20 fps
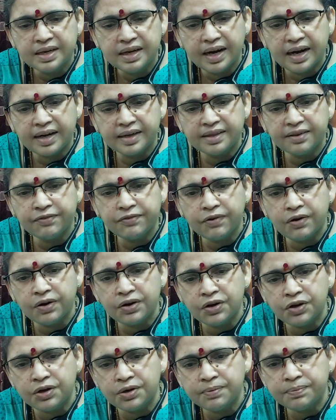At the
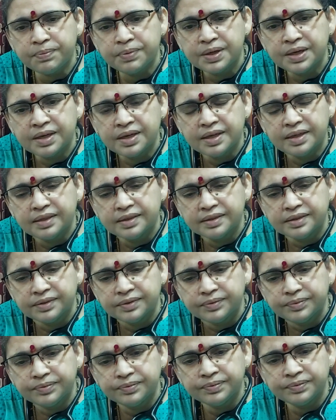follow-up,
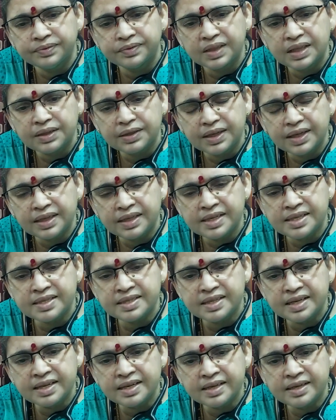it is
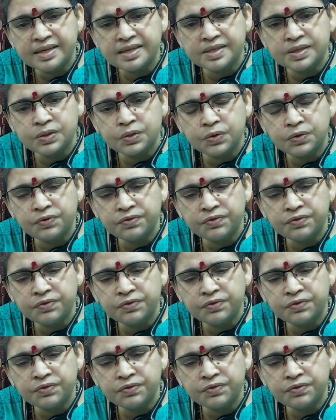increased to